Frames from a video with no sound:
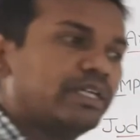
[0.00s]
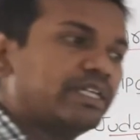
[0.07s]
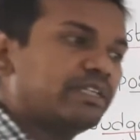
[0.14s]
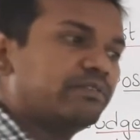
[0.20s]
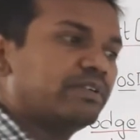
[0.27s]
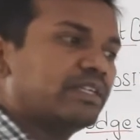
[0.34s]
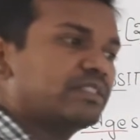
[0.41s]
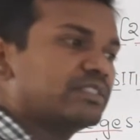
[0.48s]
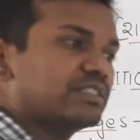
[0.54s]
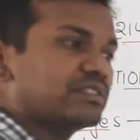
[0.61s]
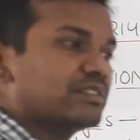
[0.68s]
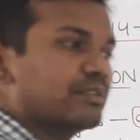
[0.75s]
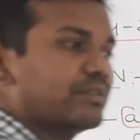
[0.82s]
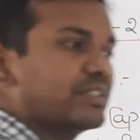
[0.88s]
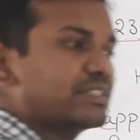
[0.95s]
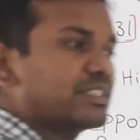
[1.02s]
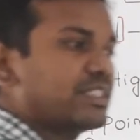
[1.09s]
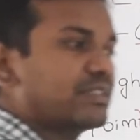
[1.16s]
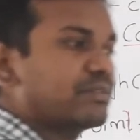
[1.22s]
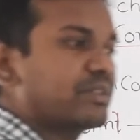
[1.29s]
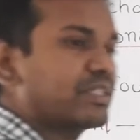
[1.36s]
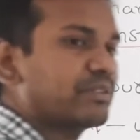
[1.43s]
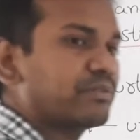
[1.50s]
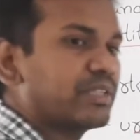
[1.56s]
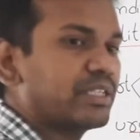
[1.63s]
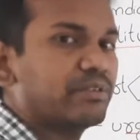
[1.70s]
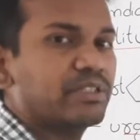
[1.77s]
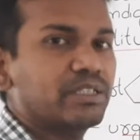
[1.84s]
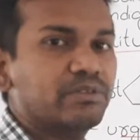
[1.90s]
Even just now I said that
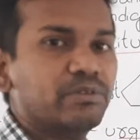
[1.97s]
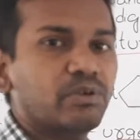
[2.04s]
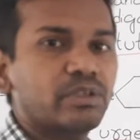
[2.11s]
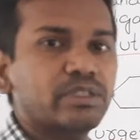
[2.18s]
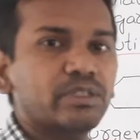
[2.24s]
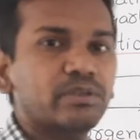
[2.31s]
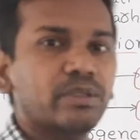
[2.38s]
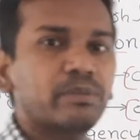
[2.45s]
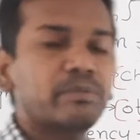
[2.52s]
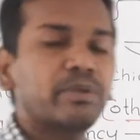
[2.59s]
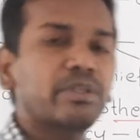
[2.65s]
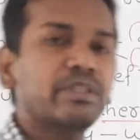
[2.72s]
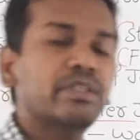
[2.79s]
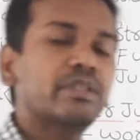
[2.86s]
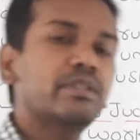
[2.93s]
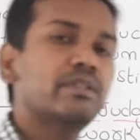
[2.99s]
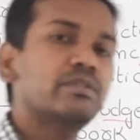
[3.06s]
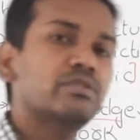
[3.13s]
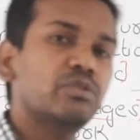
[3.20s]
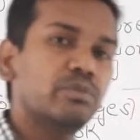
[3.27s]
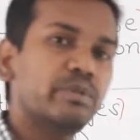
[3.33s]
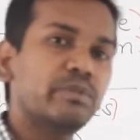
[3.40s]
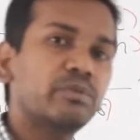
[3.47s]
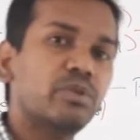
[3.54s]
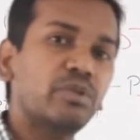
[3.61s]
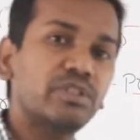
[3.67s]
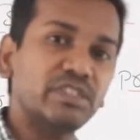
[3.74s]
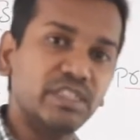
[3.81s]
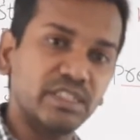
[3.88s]
whenever he wanted to appoint the Supreme
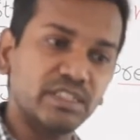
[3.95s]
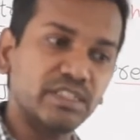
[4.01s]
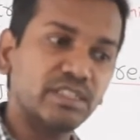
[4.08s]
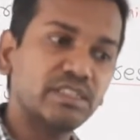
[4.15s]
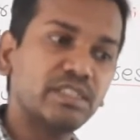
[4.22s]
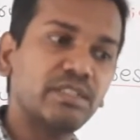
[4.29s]
Court judges,